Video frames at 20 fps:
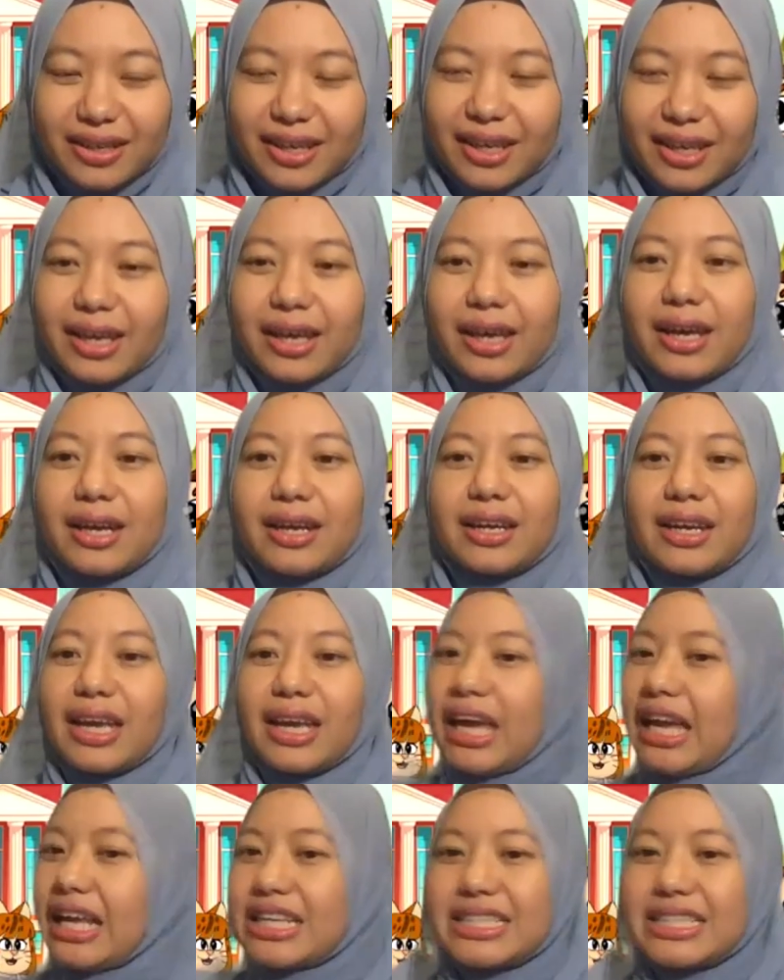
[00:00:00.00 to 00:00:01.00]
And
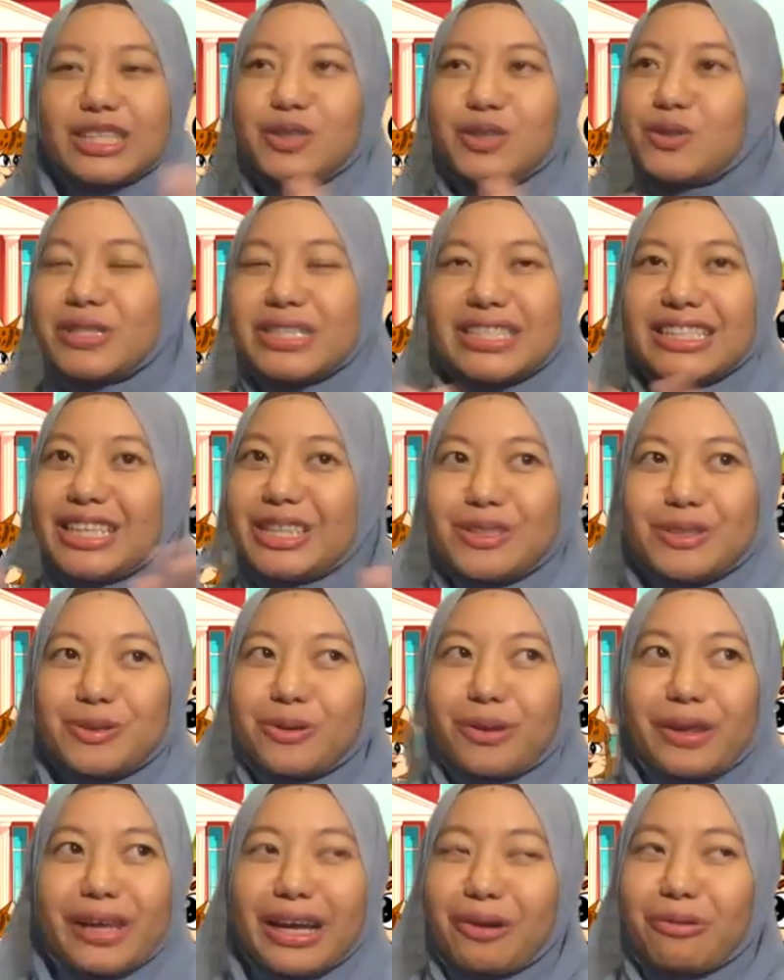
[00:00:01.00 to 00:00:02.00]
it, you just need to
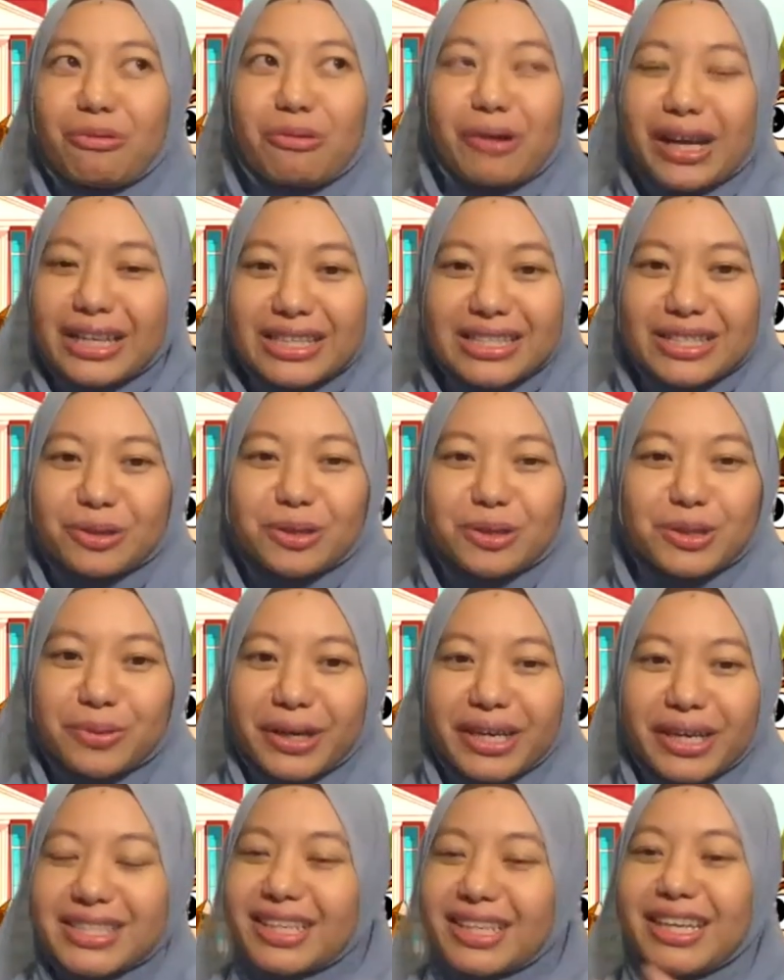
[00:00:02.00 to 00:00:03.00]
do that once or
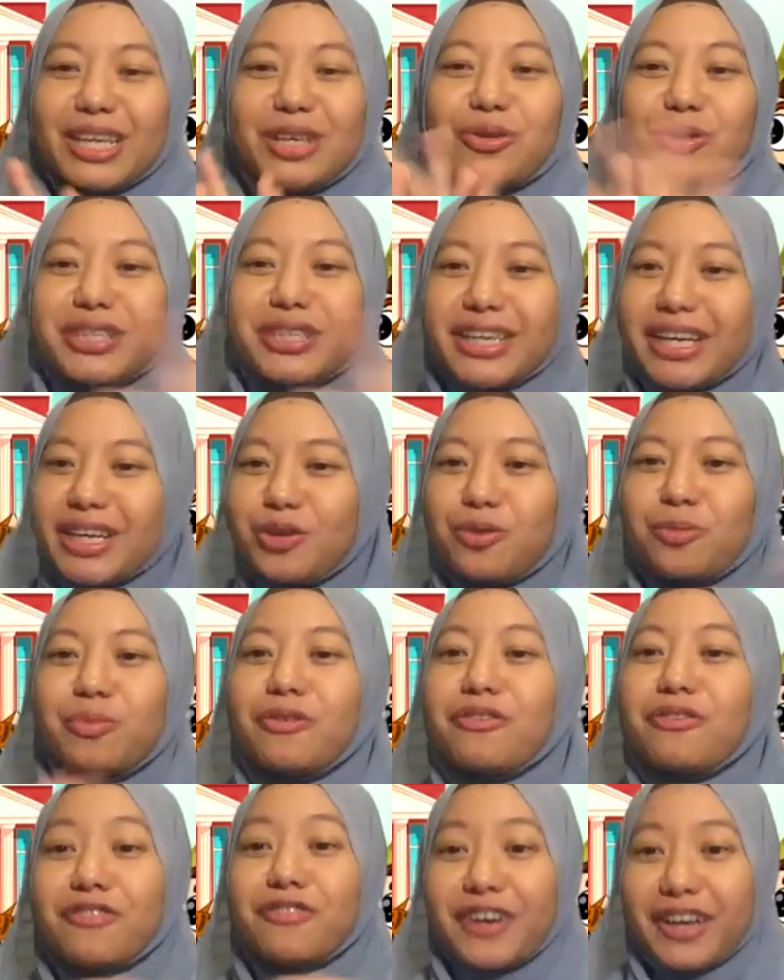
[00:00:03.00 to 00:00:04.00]
twice, and then you're done. You'll be
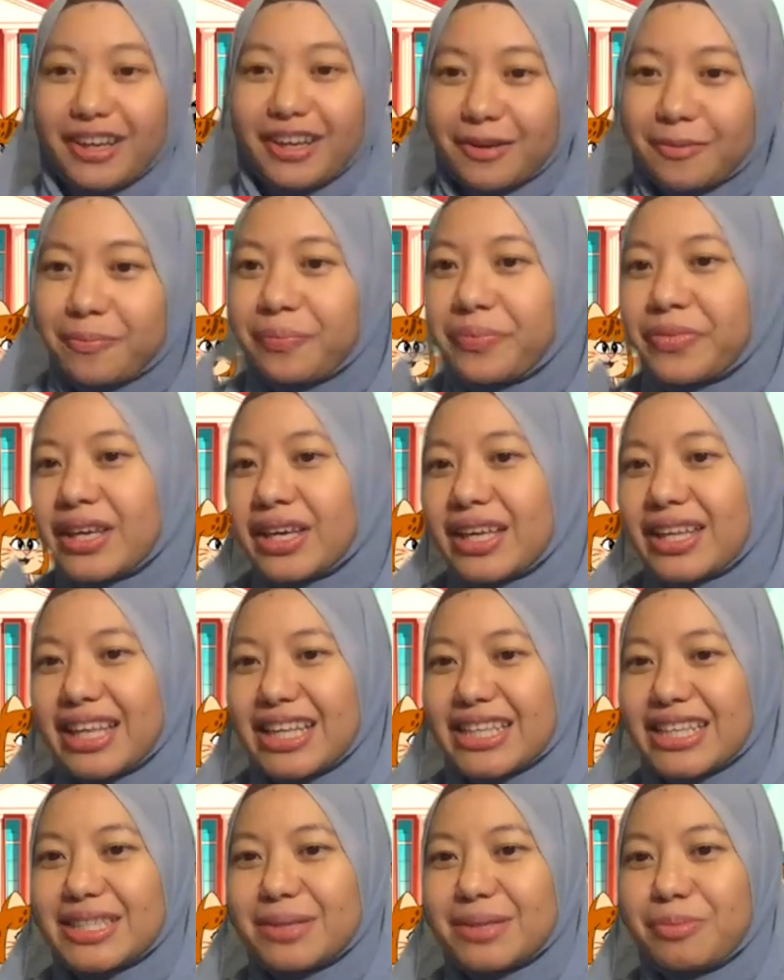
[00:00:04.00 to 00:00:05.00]
fine.
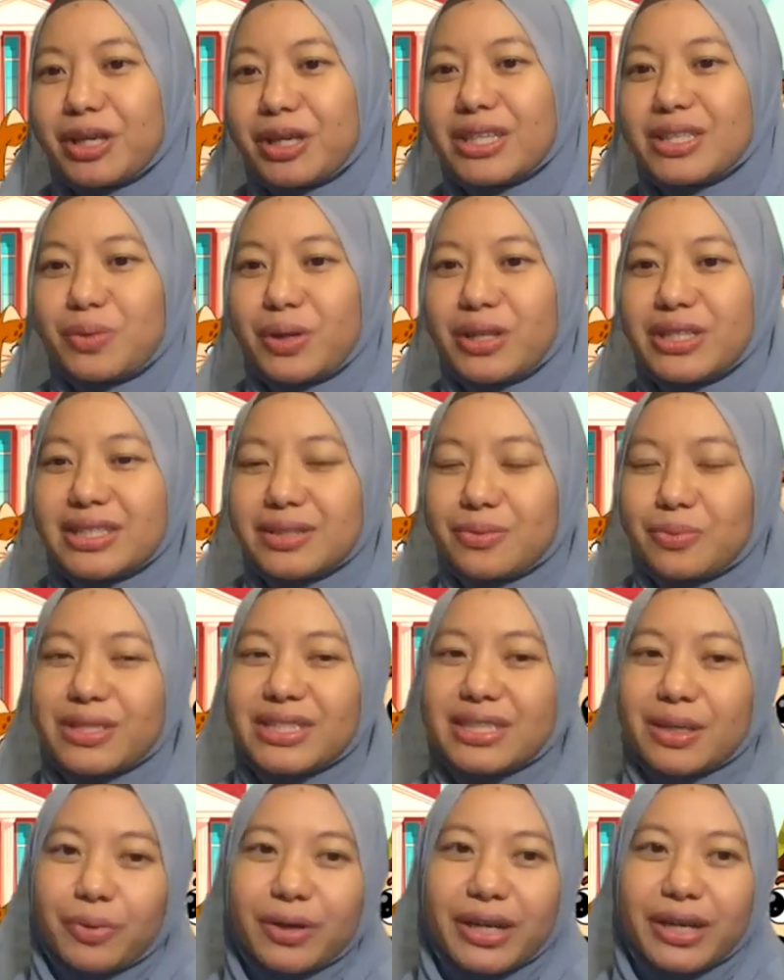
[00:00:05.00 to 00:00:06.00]
That's because when when
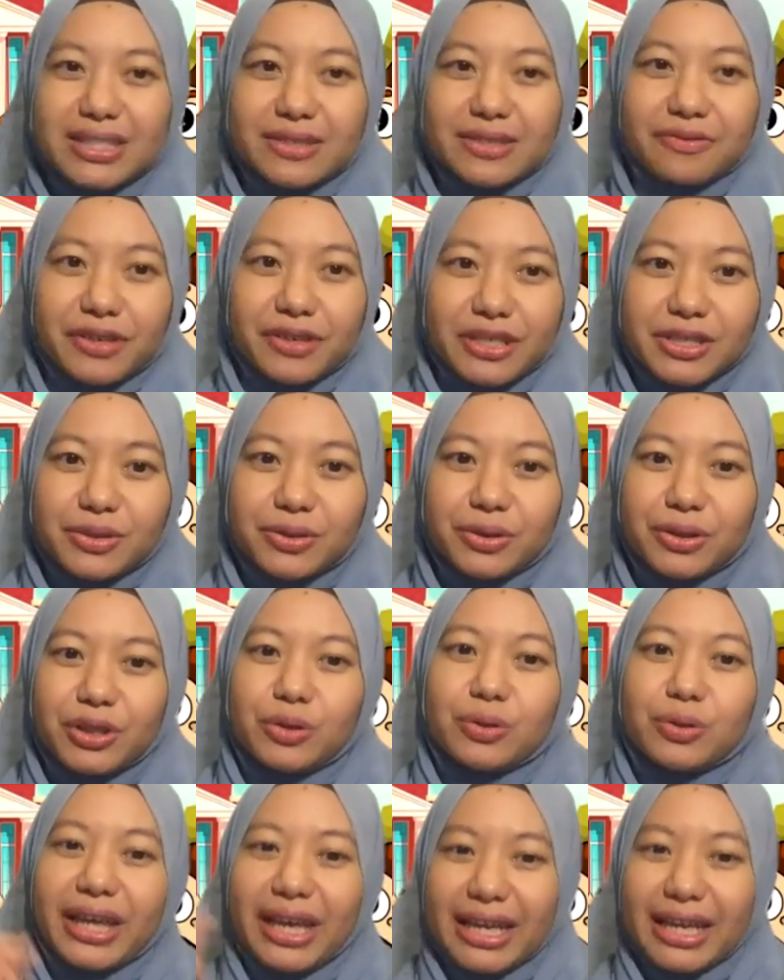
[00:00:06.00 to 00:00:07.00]
someone has a vertigo,
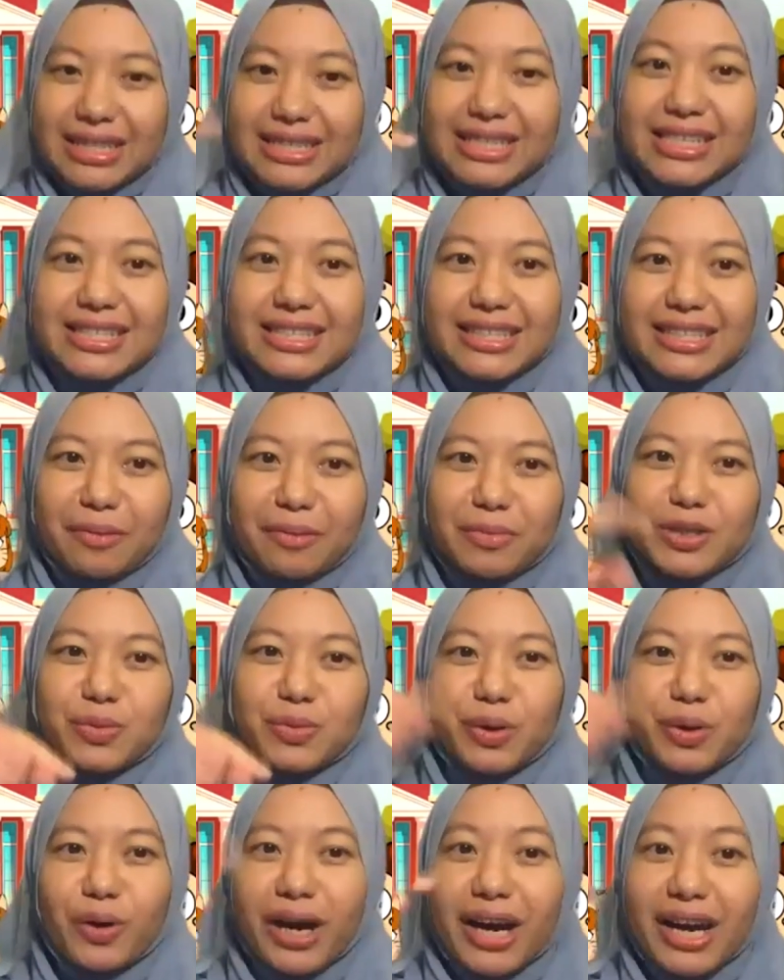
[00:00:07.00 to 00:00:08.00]
you'll get nystagmus, where
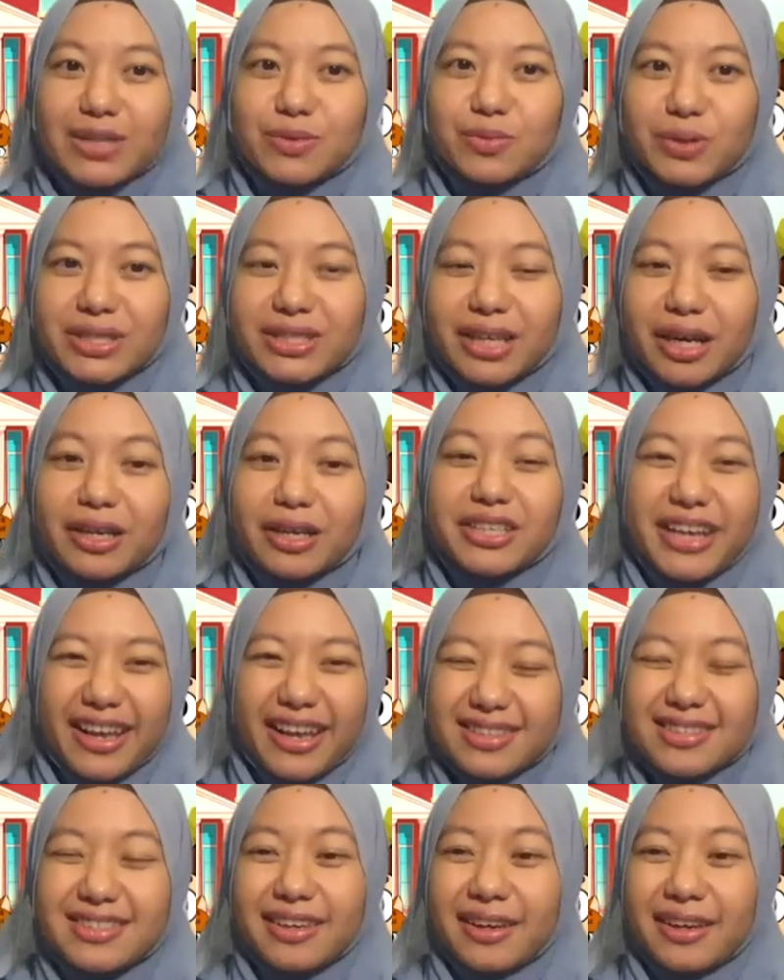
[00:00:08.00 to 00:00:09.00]
your eyes will start
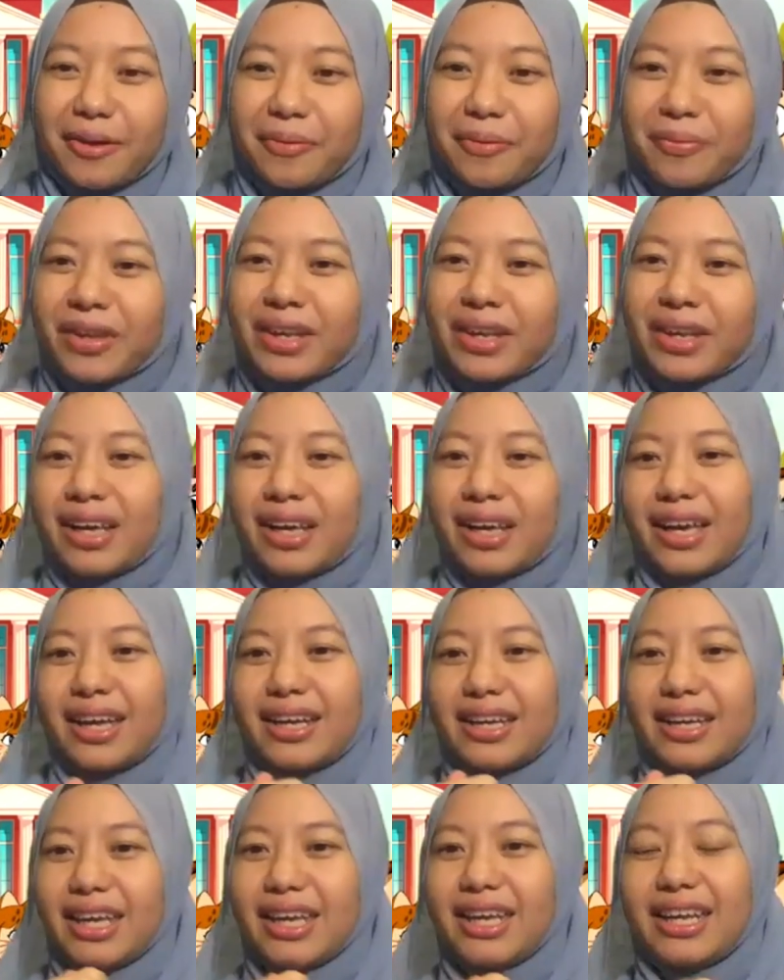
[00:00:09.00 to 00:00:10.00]
dancing,
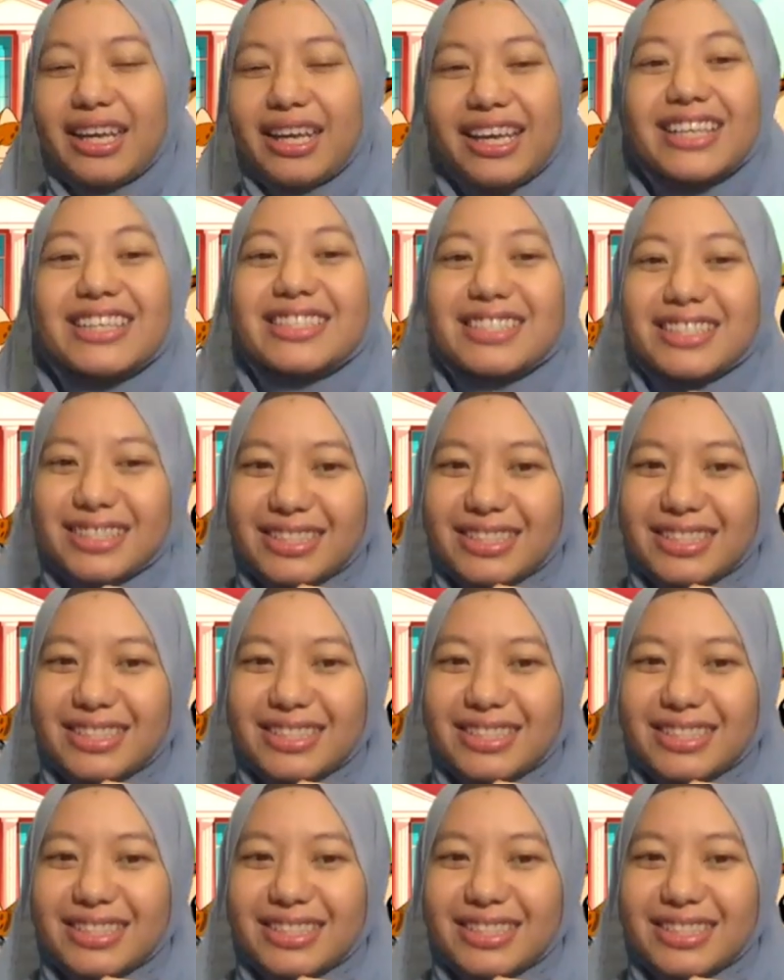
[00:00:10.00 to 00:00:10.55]
and it is